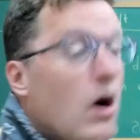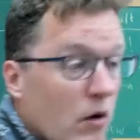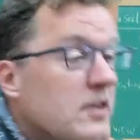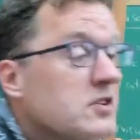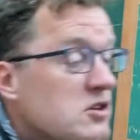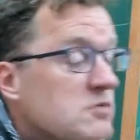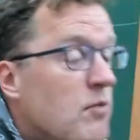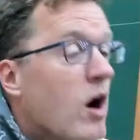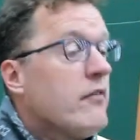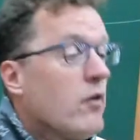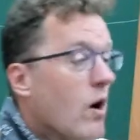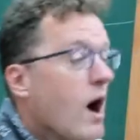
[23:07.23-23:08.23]
Oh, this is more
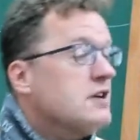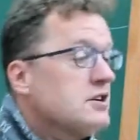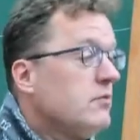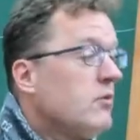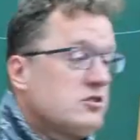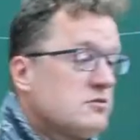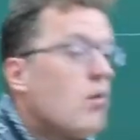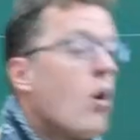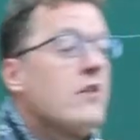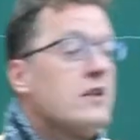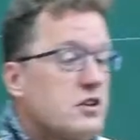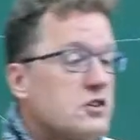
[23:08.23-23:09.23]
of a Washington, this is
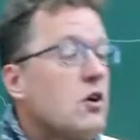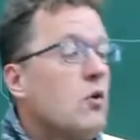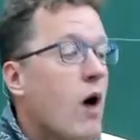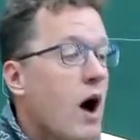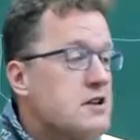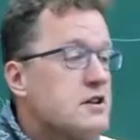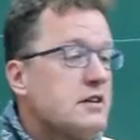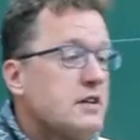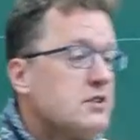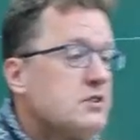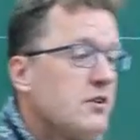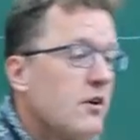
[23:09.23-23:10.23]
more than just a
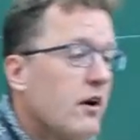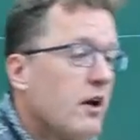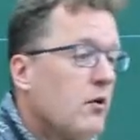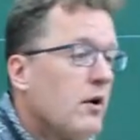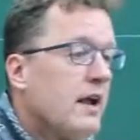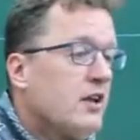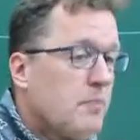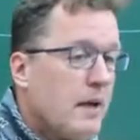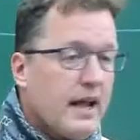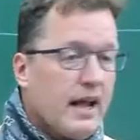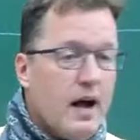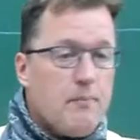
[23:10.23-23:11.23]
Washington story. Ree is
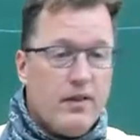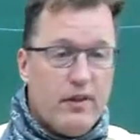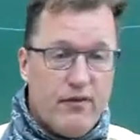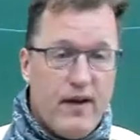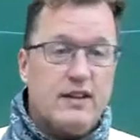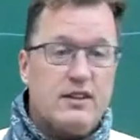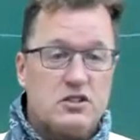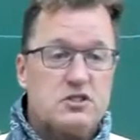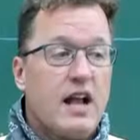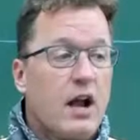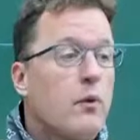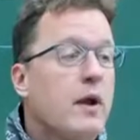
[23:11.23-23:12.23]
picking up on the fact this
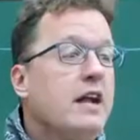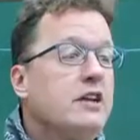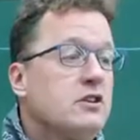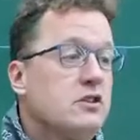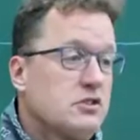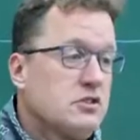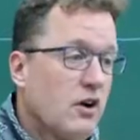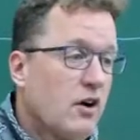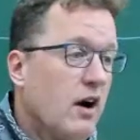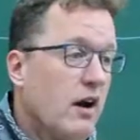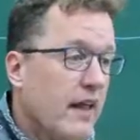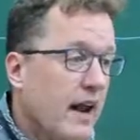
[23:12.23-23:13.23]
is a regional
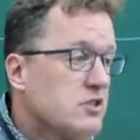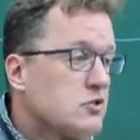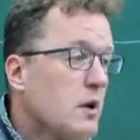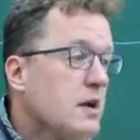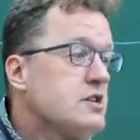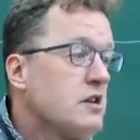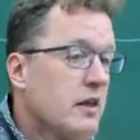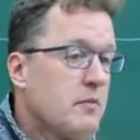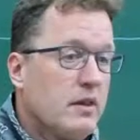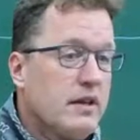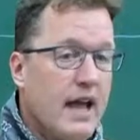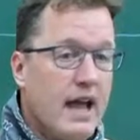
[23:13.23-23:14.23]
story that has regional
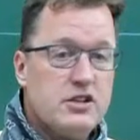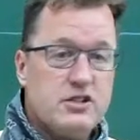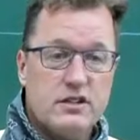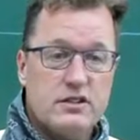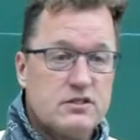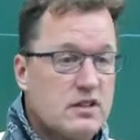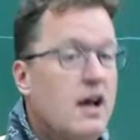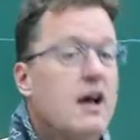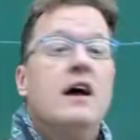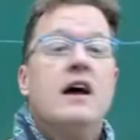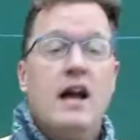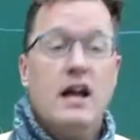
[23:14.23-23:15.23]
implications.
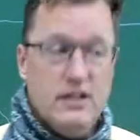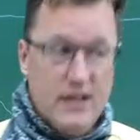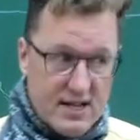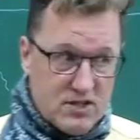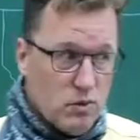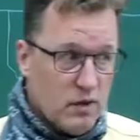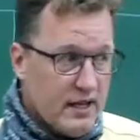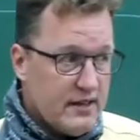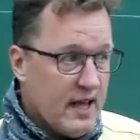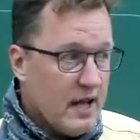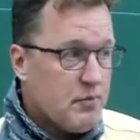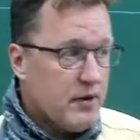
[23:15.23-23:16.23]
And yes, we'll
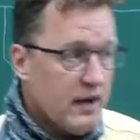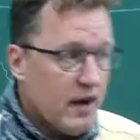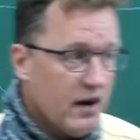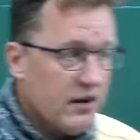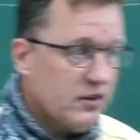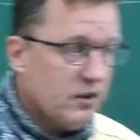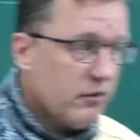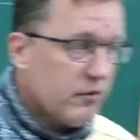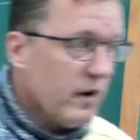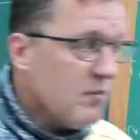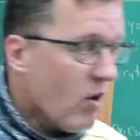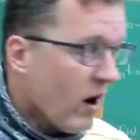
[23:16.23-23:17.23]
hit that pretty hard too.
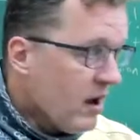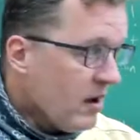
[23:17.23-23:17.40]
Three more.